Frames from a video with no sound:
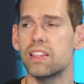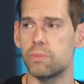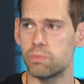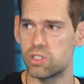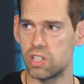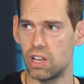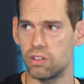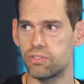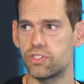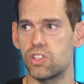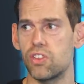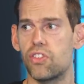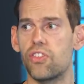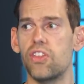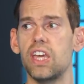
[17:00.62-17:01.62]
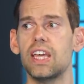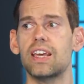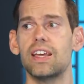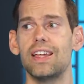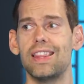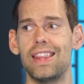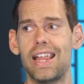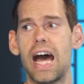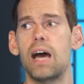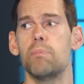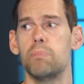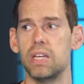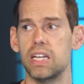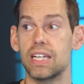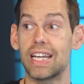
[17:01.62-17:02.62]
themselves to think
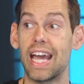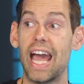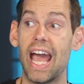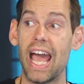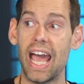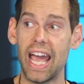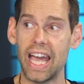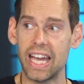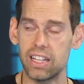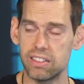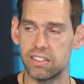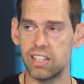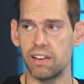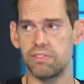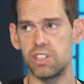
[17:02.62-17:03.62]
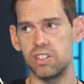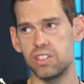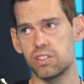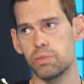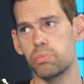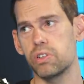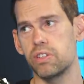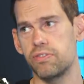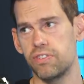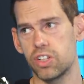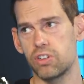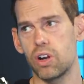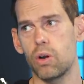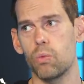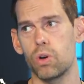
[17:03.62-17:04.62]
that big and to have the discipline to
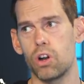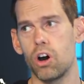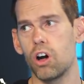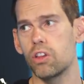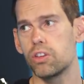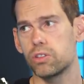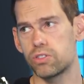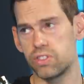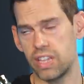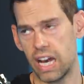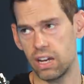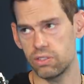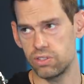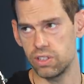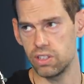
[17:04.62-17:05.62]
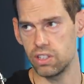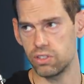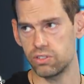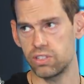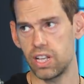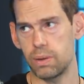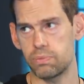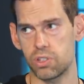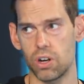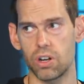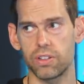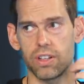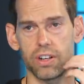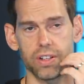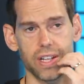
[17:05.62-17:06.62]
figure out what all those 1,000 little steps are
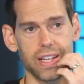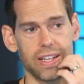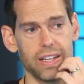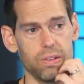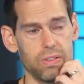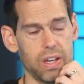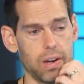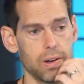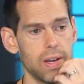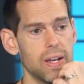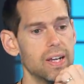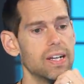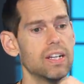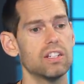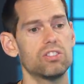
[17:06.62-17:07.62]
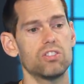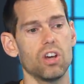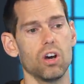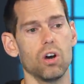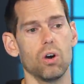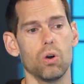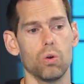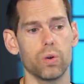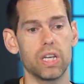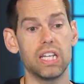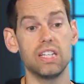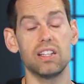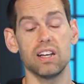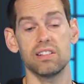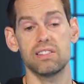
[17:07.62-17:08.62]
that are going to get you there. So he
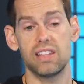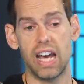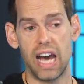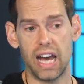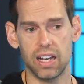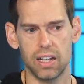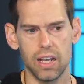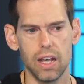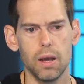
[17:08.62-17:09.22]
does that.